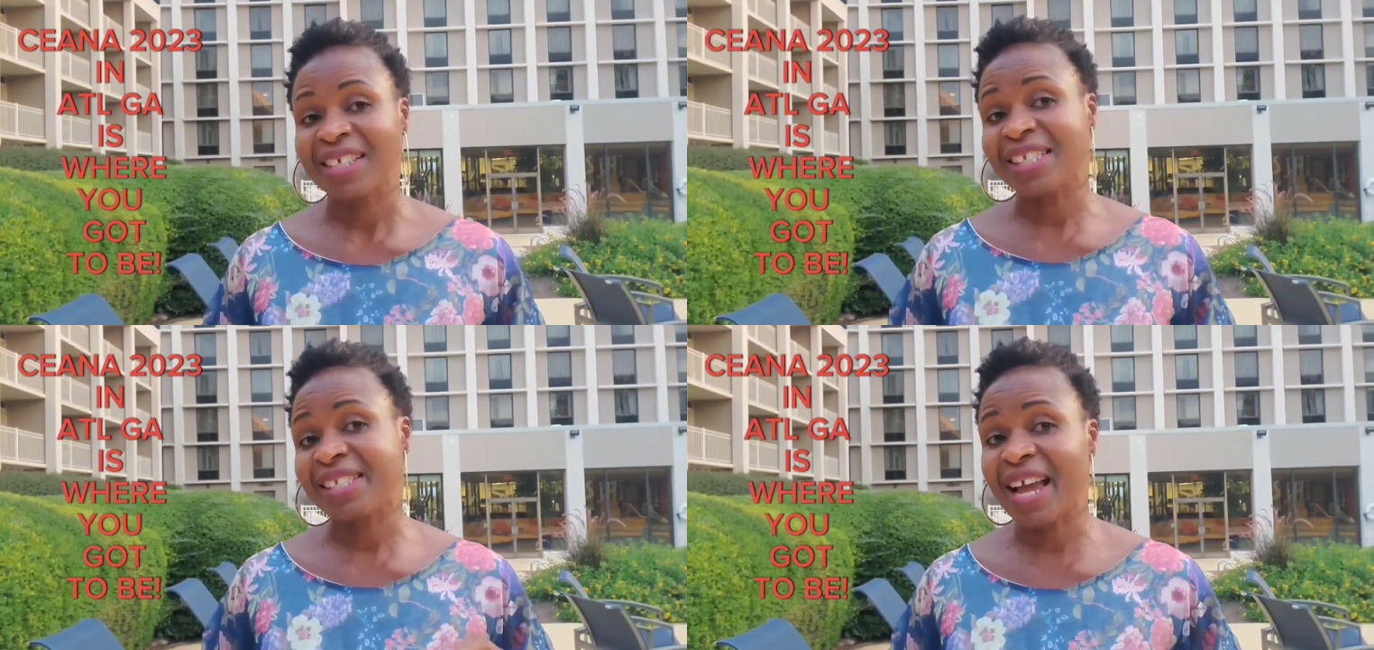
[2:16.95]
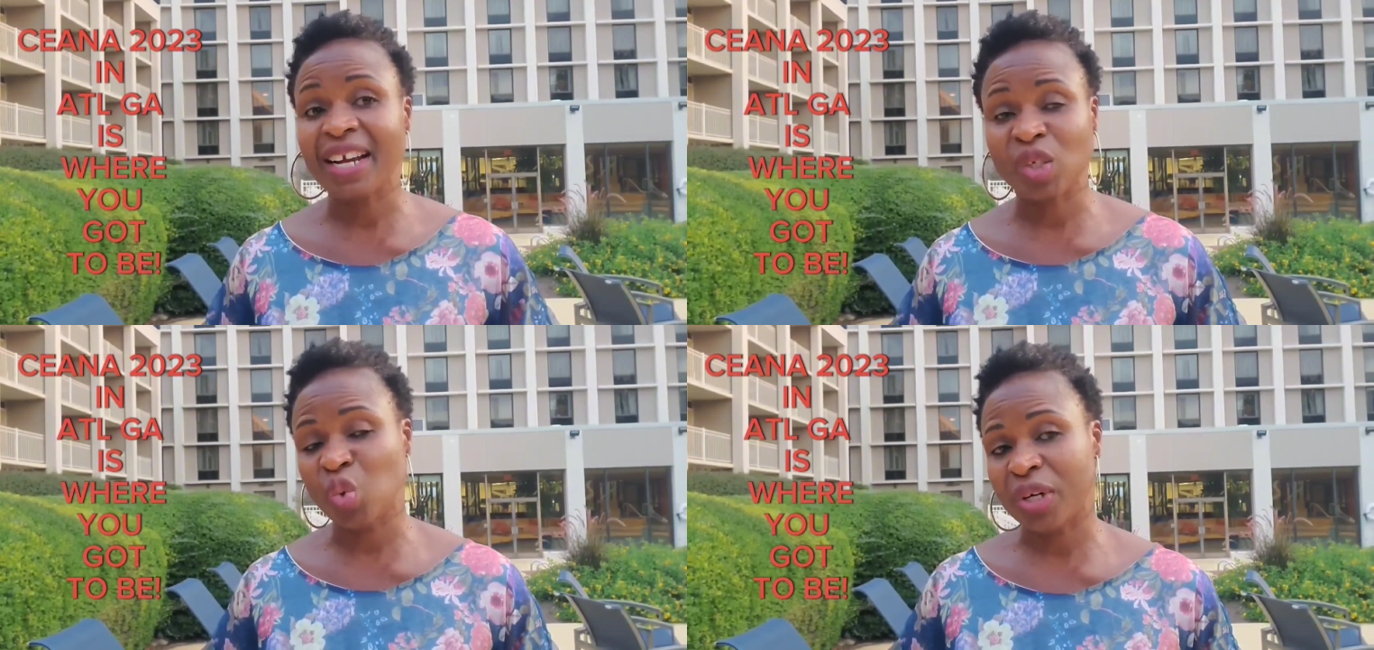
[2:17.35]

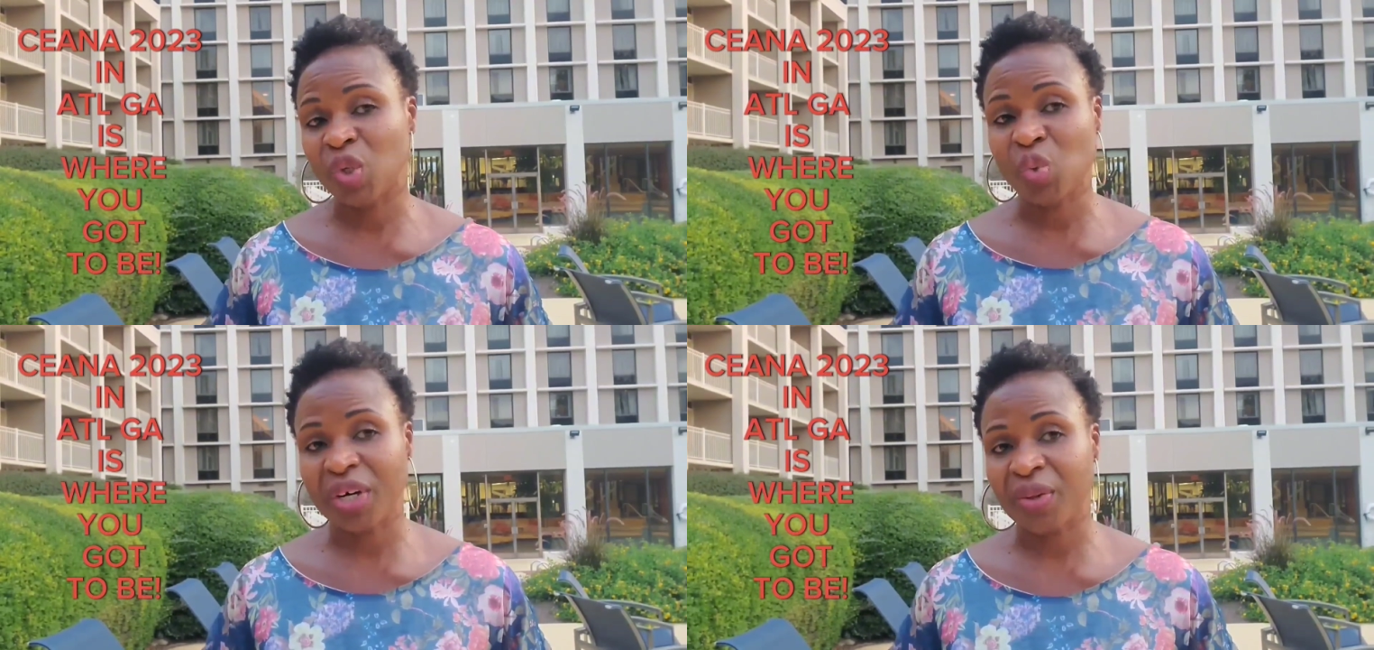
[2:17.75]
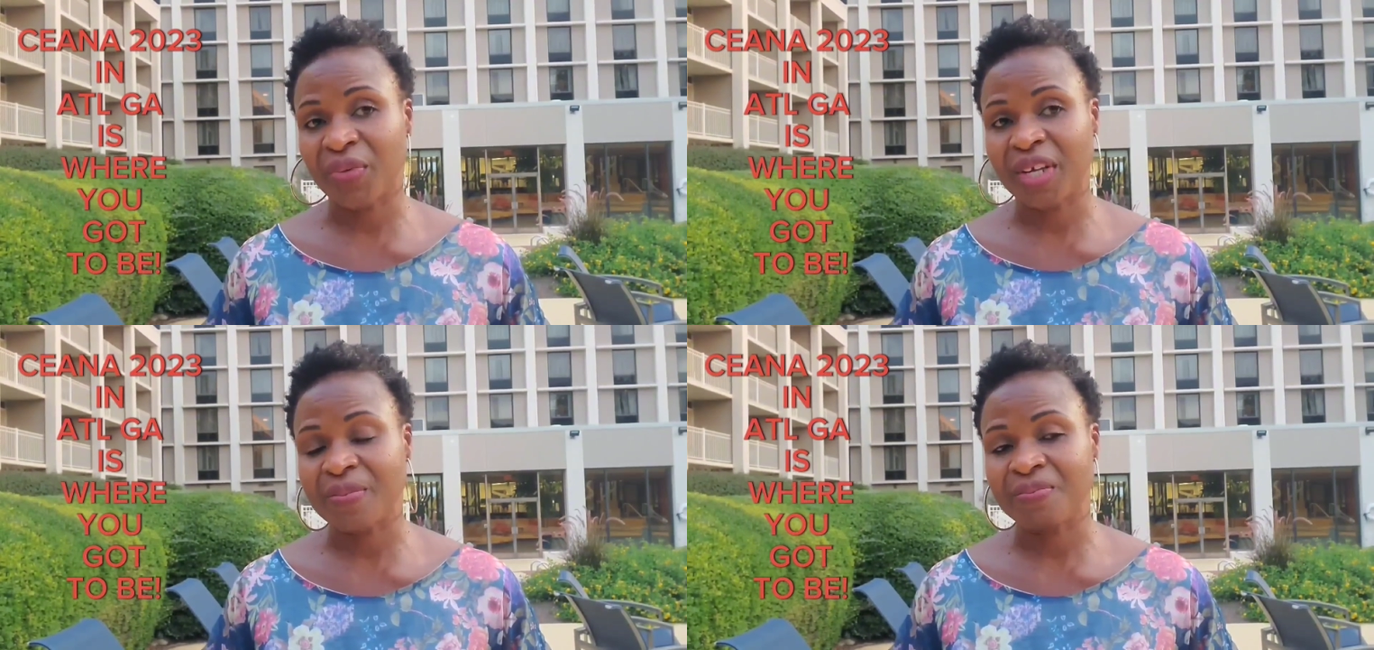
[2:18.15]
CEANA
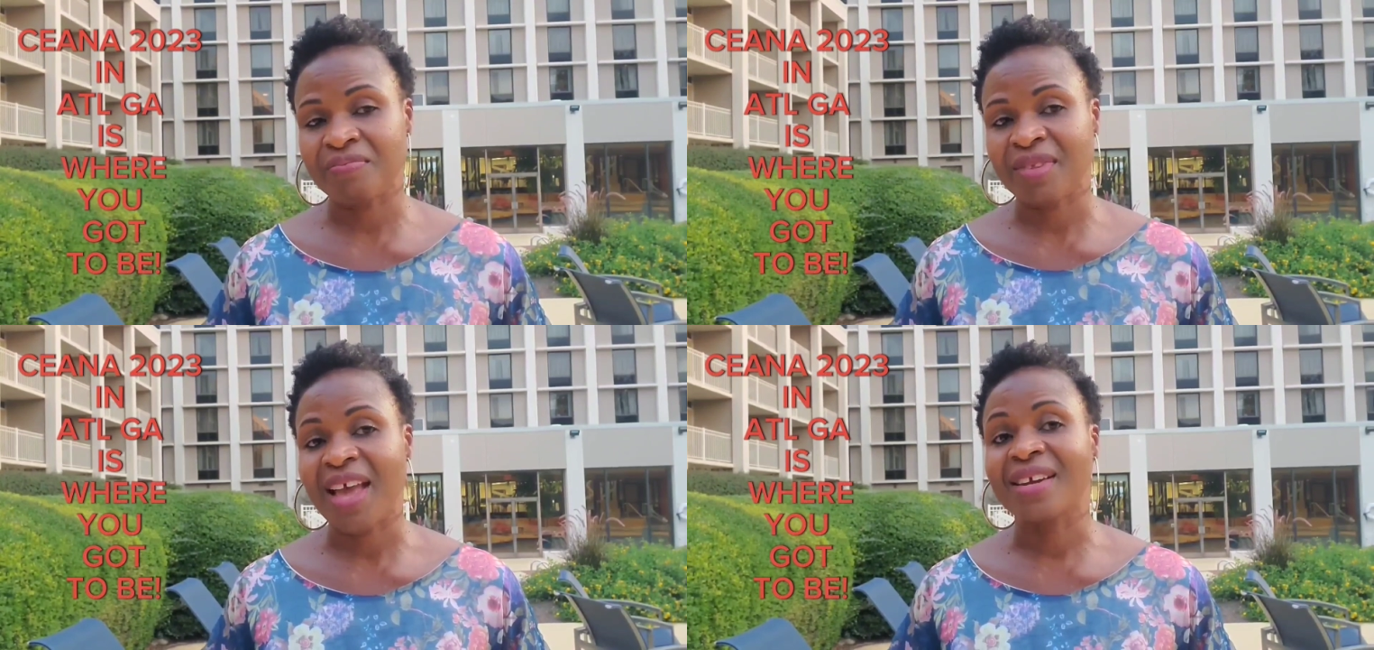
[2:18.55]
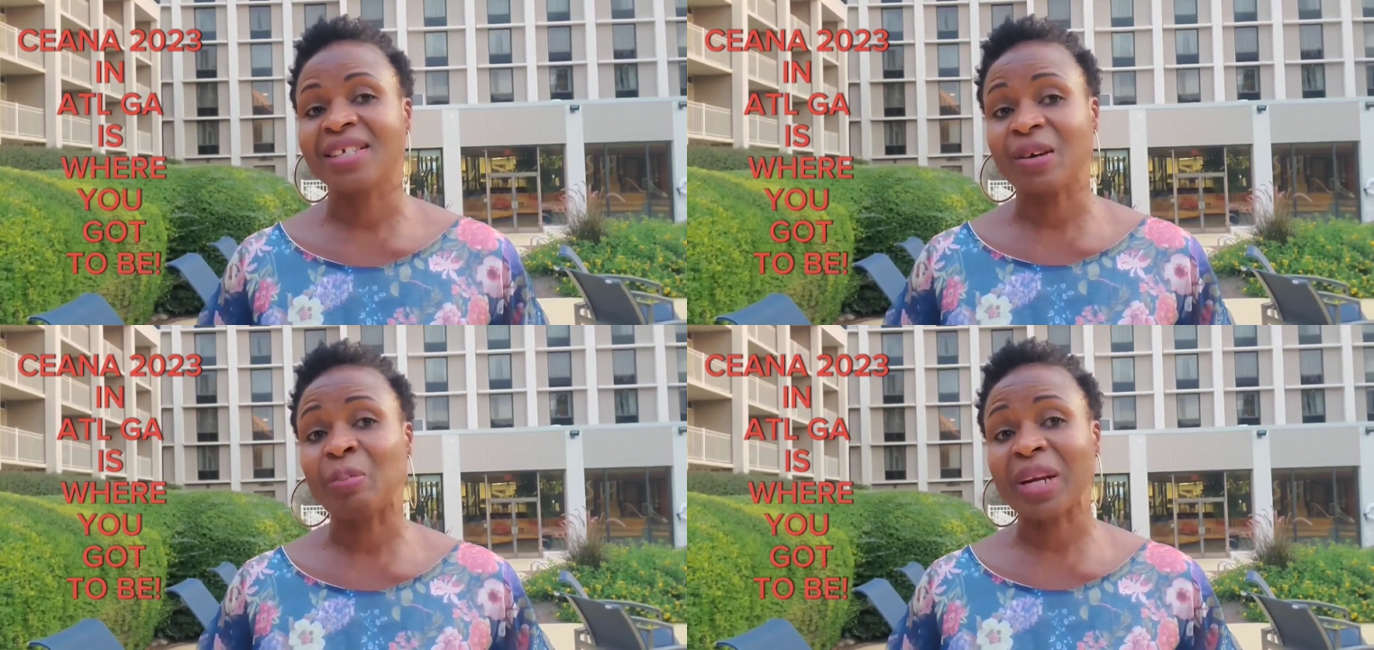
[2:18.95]
2023, it
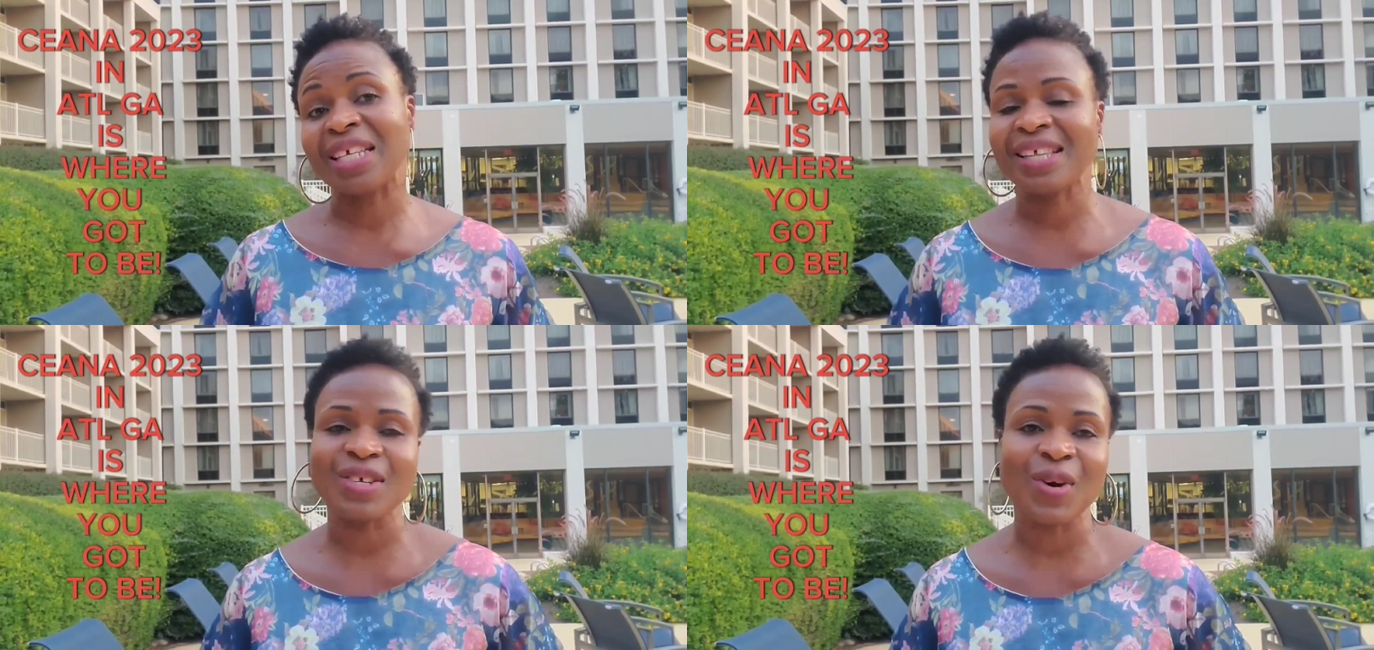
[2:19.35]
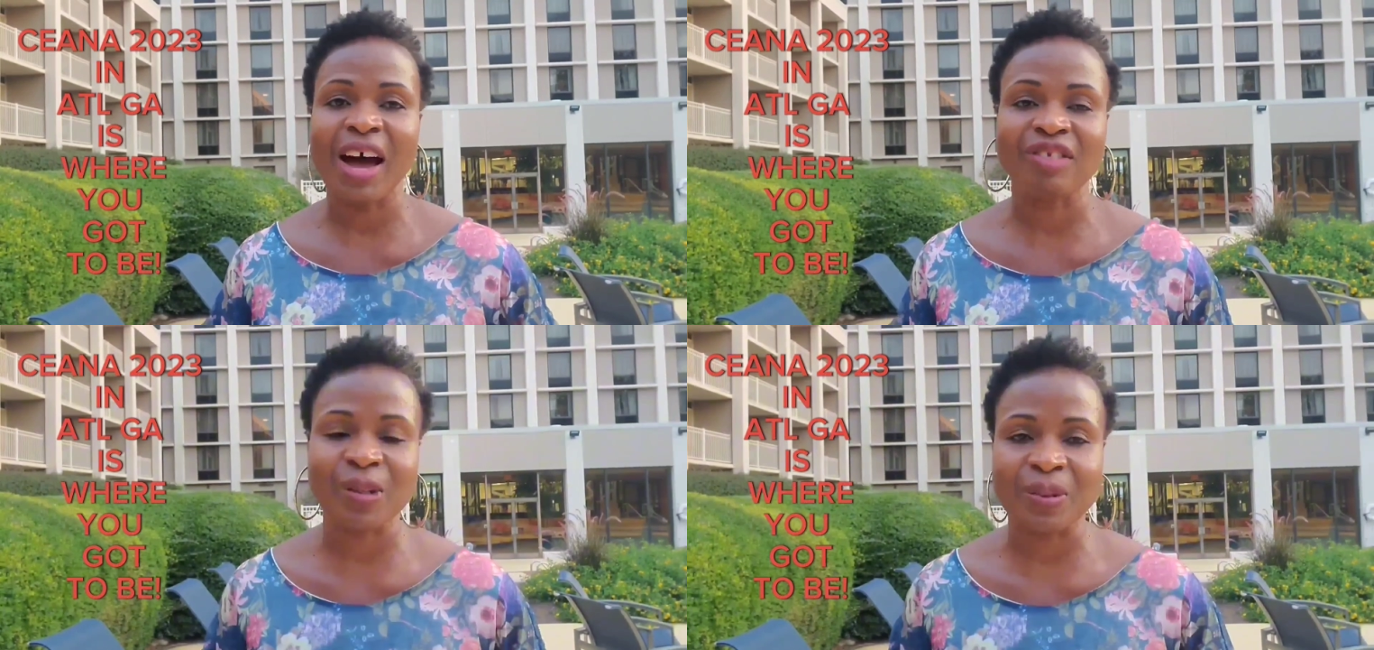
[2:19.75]
is a place that you
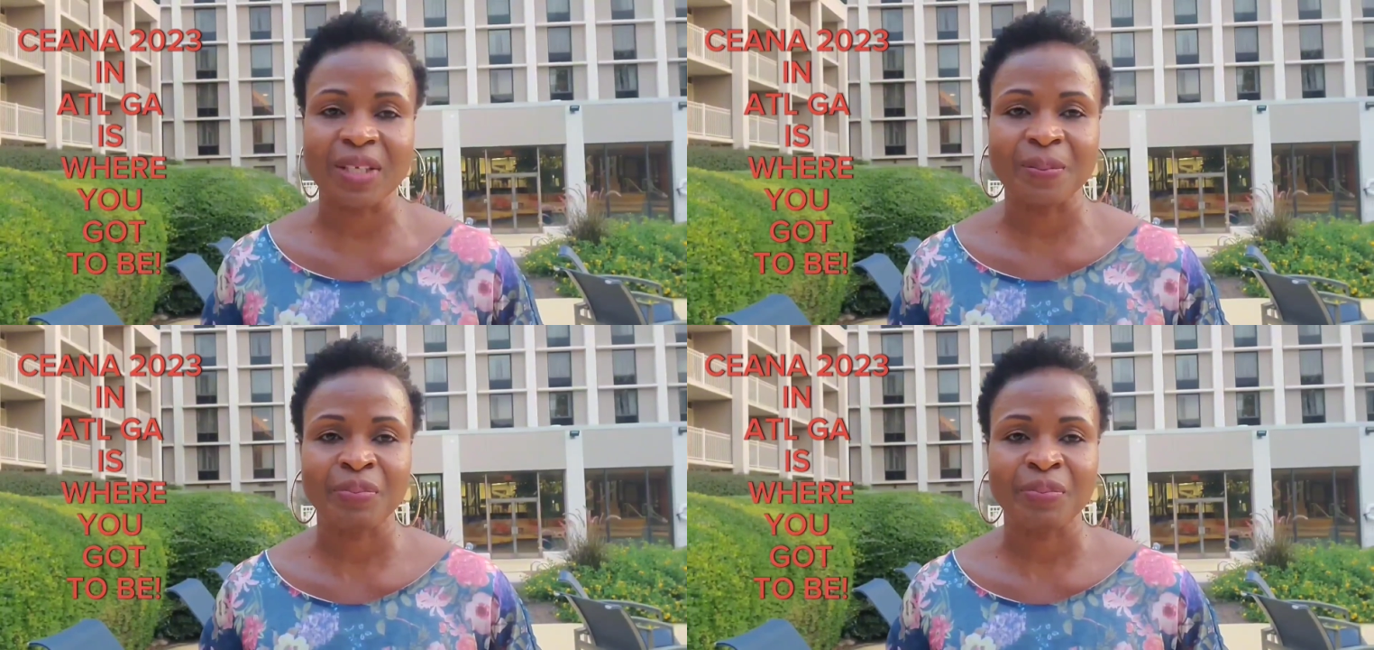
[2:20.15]
have to be.